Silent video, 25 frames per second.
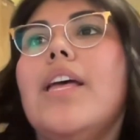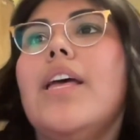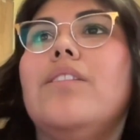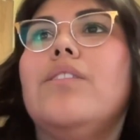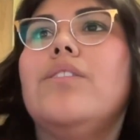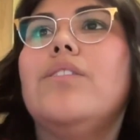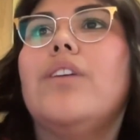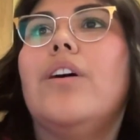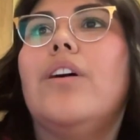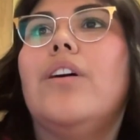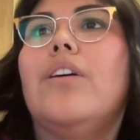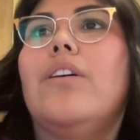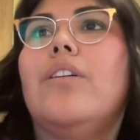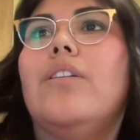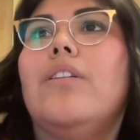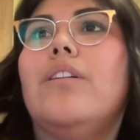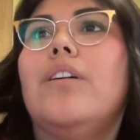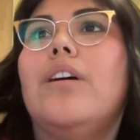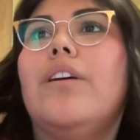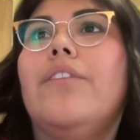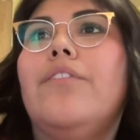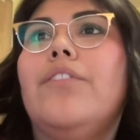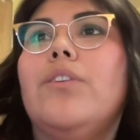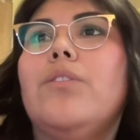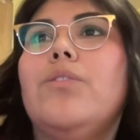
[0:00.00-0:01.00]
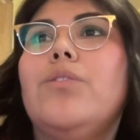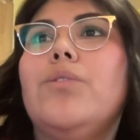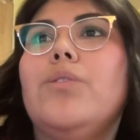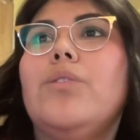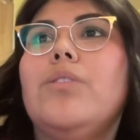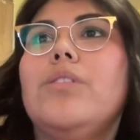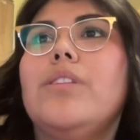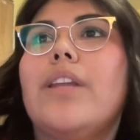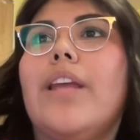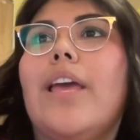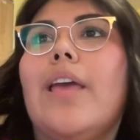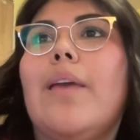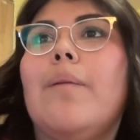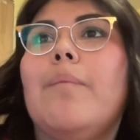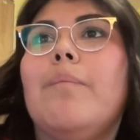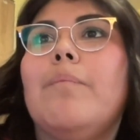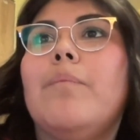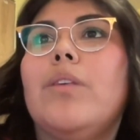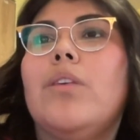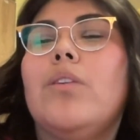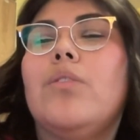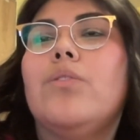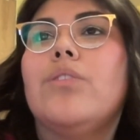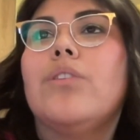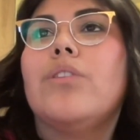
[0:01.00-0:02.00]
So a few tools that I'm
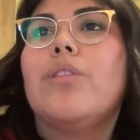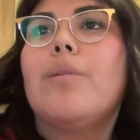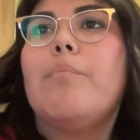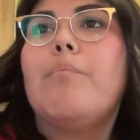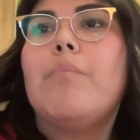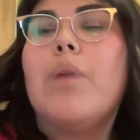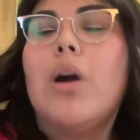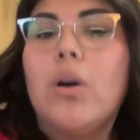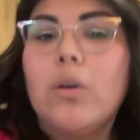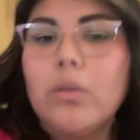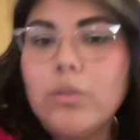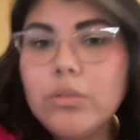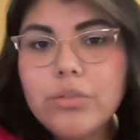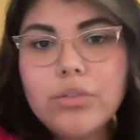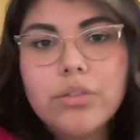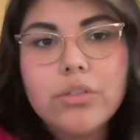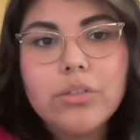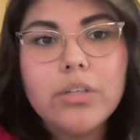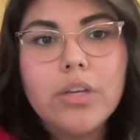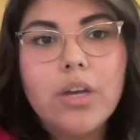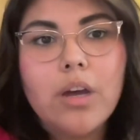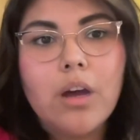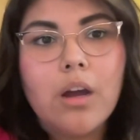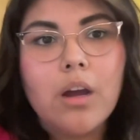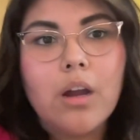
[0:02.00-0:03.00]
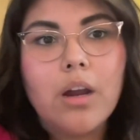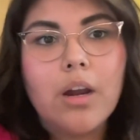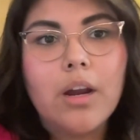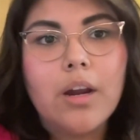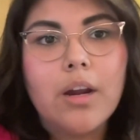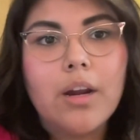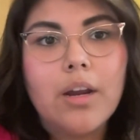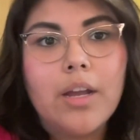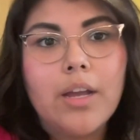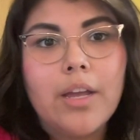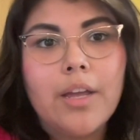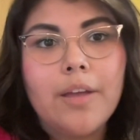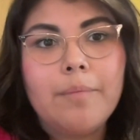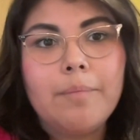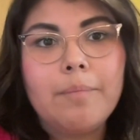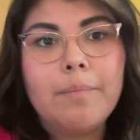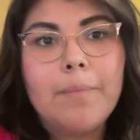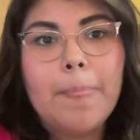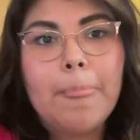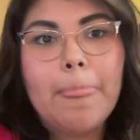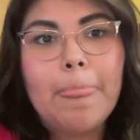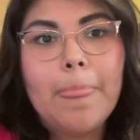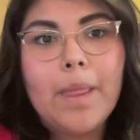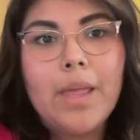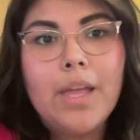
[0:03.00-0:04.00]
using the most are
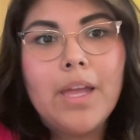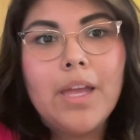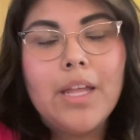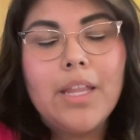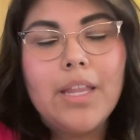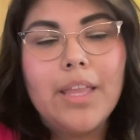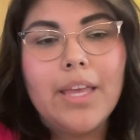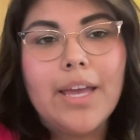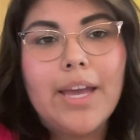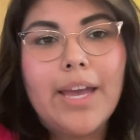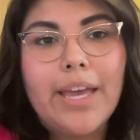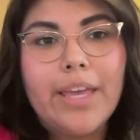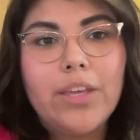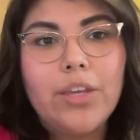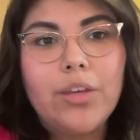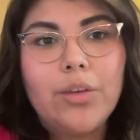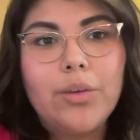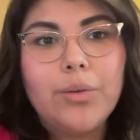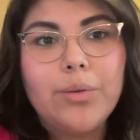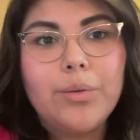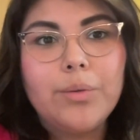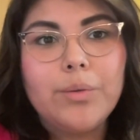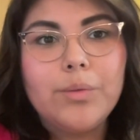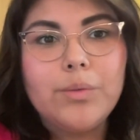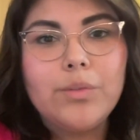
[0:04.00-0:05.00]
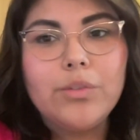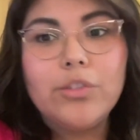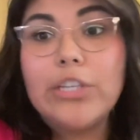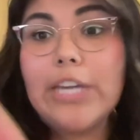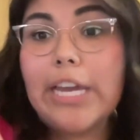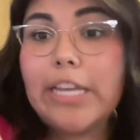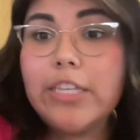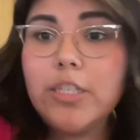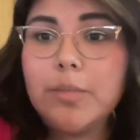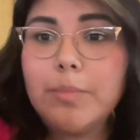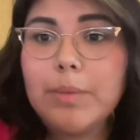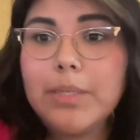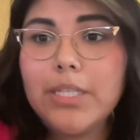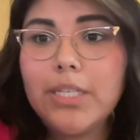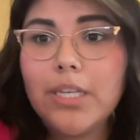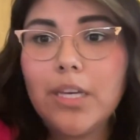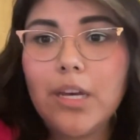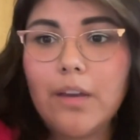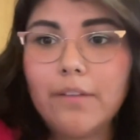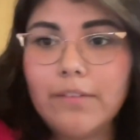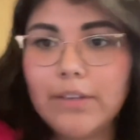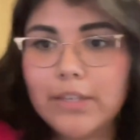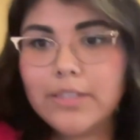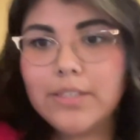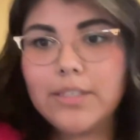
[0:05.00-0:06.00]
like I use ChatGPT
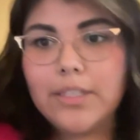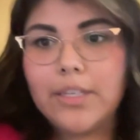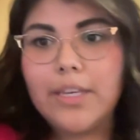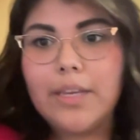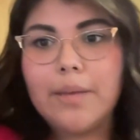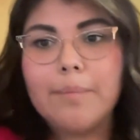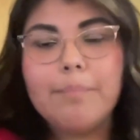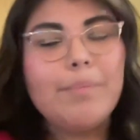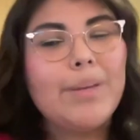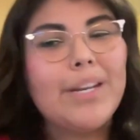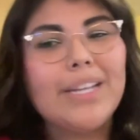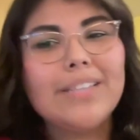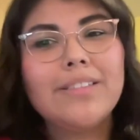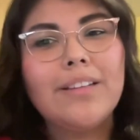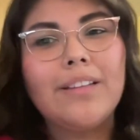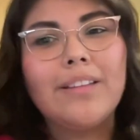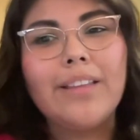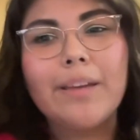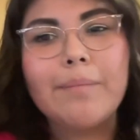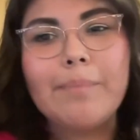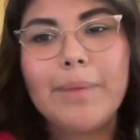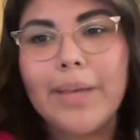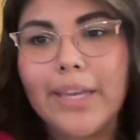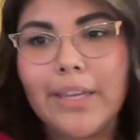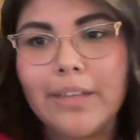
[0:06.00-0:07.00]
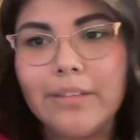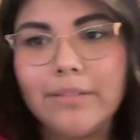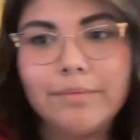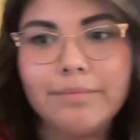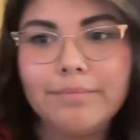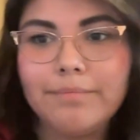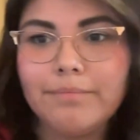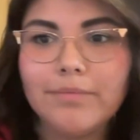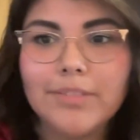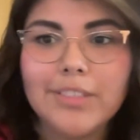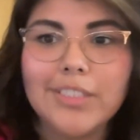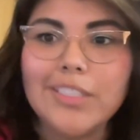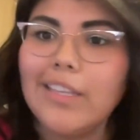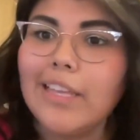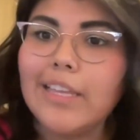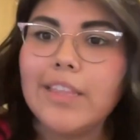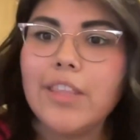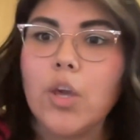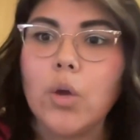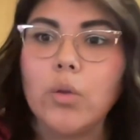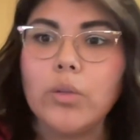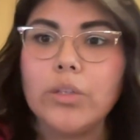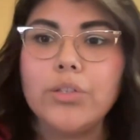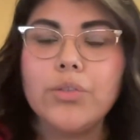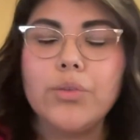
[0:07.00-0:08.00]
obviously, but it's not like
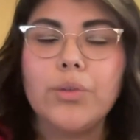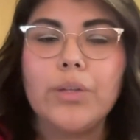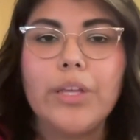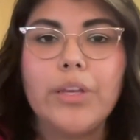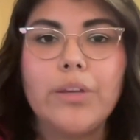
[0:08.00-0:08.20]
the only tool